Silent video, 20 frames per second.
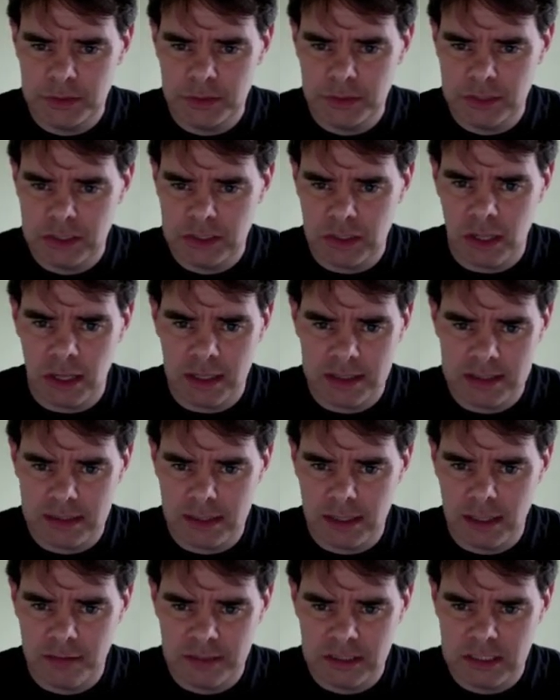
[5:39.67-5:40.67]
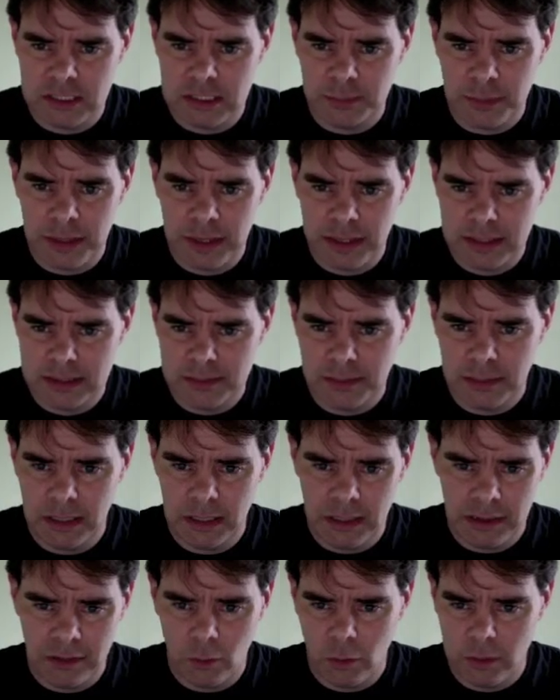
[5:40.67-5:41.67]
slots left of space,
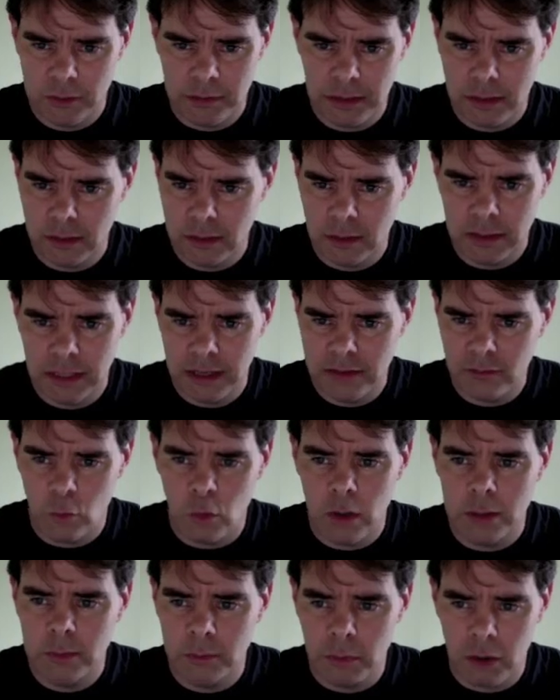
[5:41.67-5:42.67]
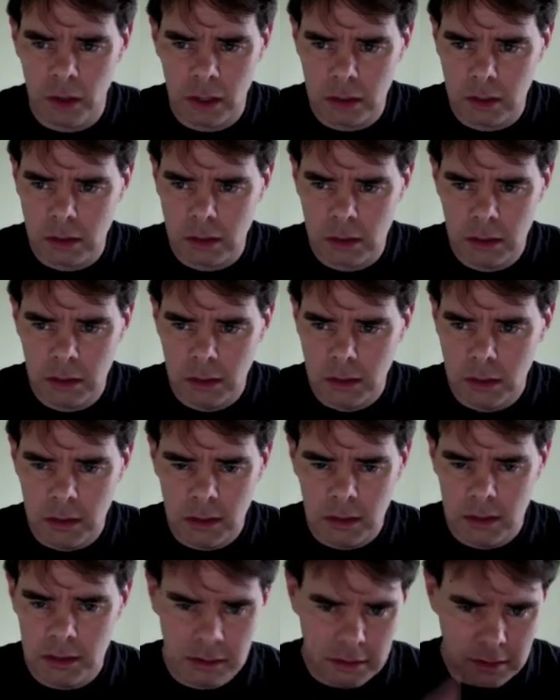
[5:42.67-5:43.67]
or they have one bottle
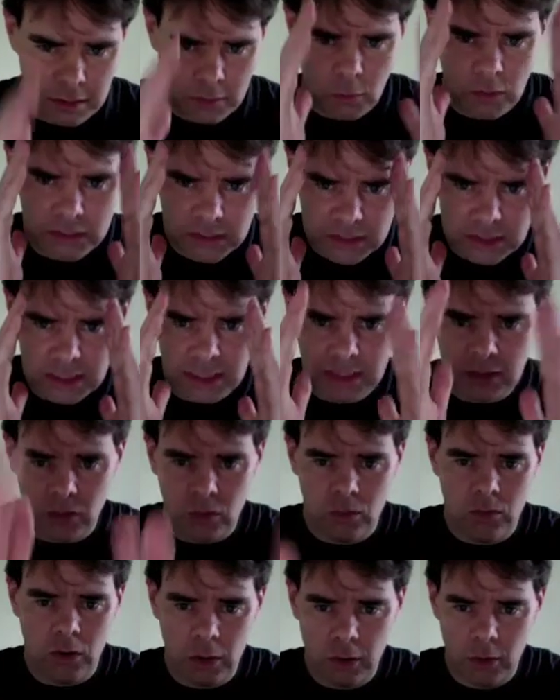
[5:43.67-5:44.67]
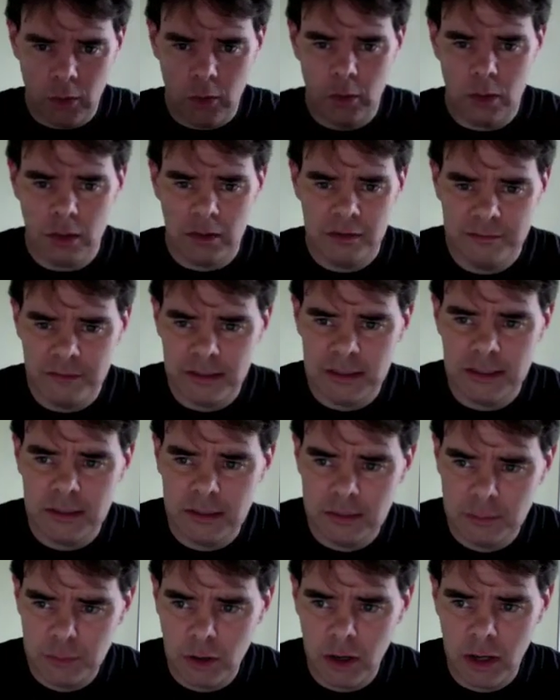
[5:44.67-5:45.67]
in one single row
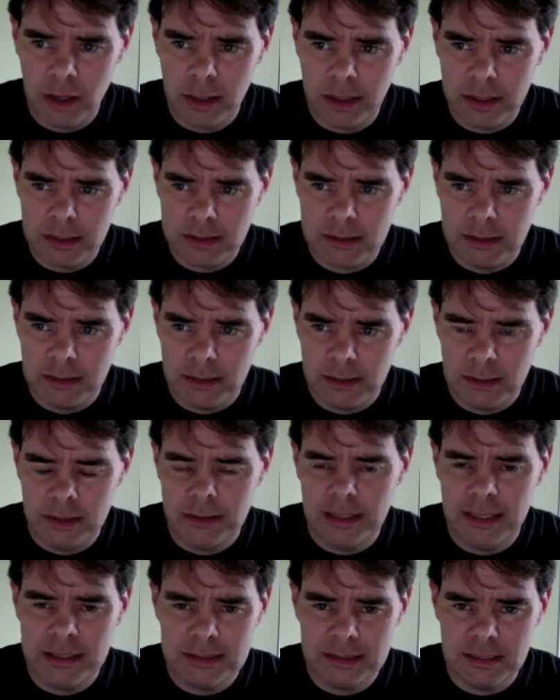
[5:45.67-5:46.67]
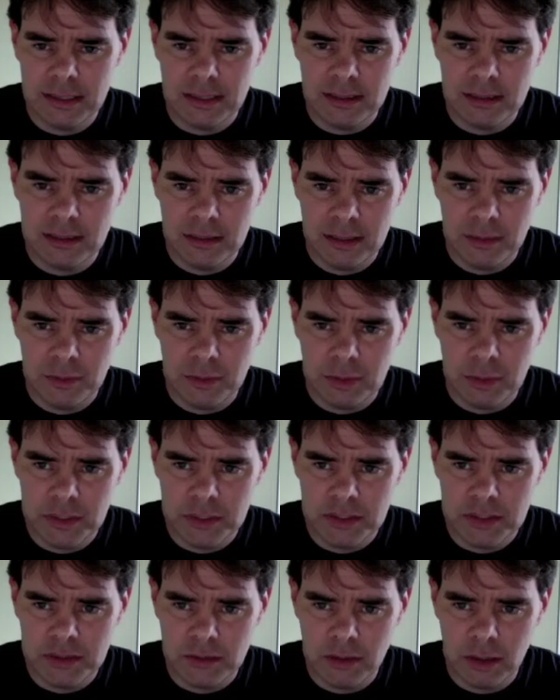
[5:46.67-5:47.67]
of product, and that's it. And they're pretty
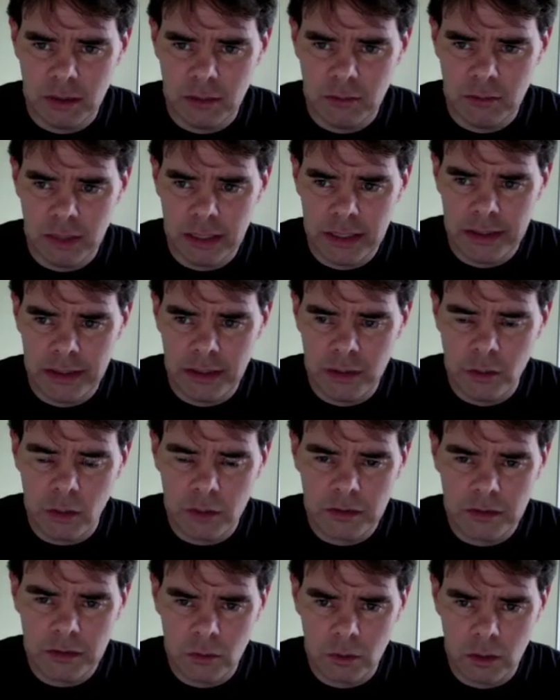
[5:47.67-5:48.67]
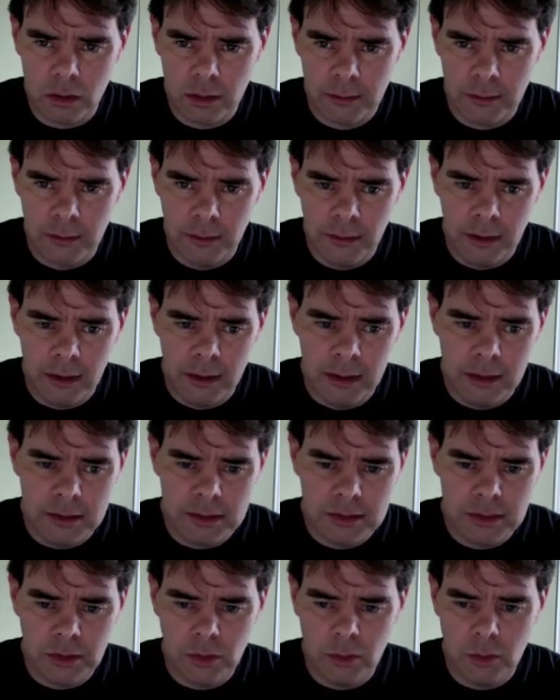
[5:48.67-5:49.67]
much are ready to go out the door.
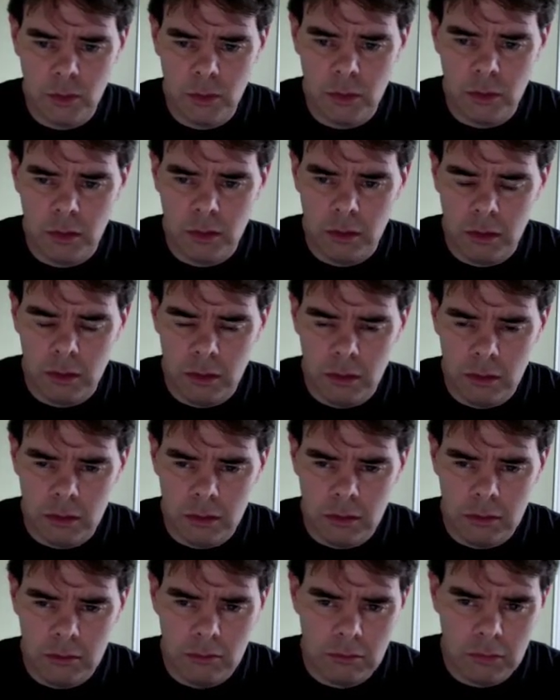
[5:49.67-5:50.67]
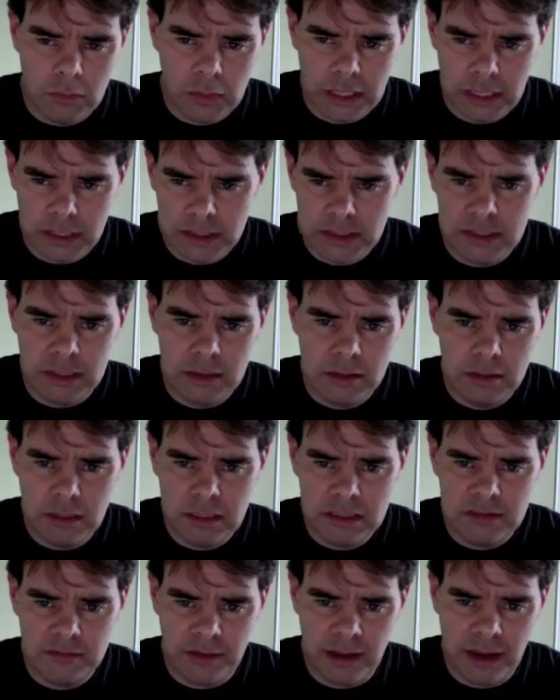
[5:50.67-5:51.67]
So consider
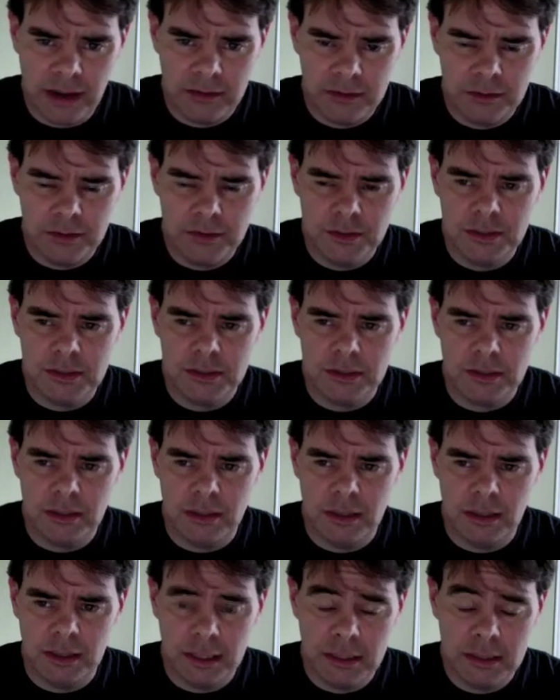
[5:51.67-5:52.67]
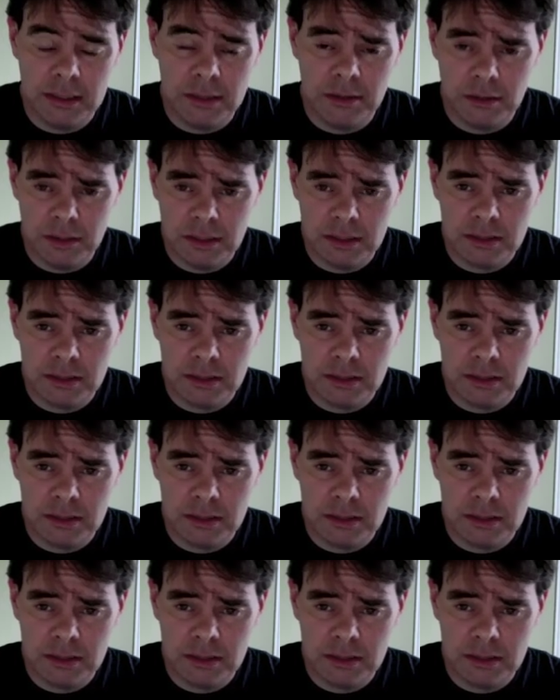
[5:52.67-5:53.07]
these factors. Consider